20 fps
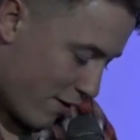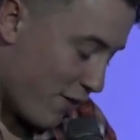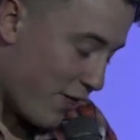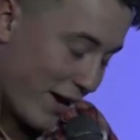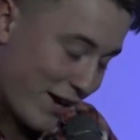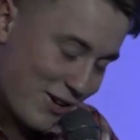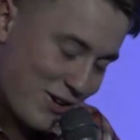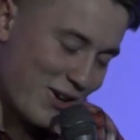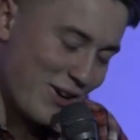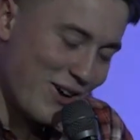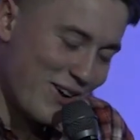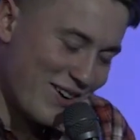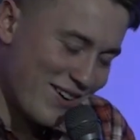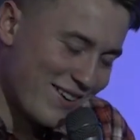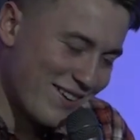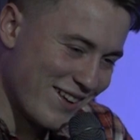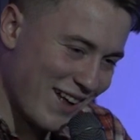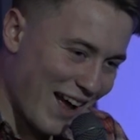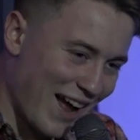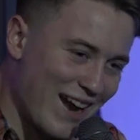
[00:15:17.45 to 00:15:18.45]
Thank
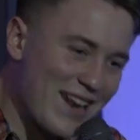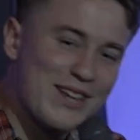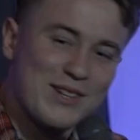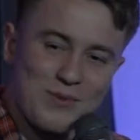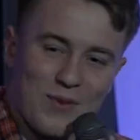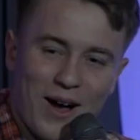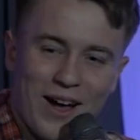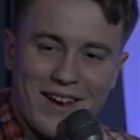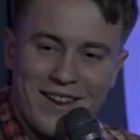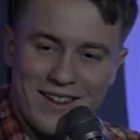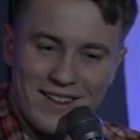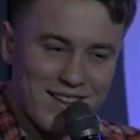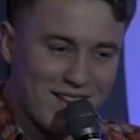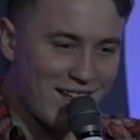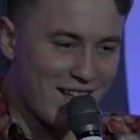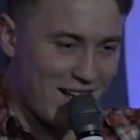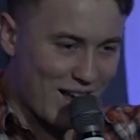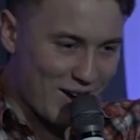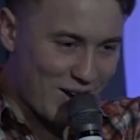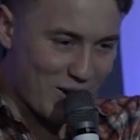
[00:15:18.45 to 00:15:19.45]
you. At least one.
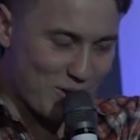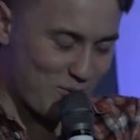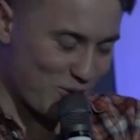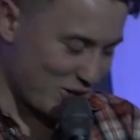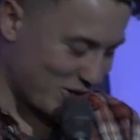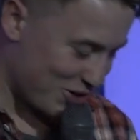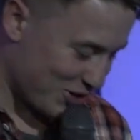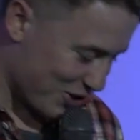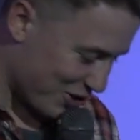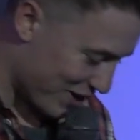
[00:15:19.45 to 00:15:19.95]
I'm going to preach to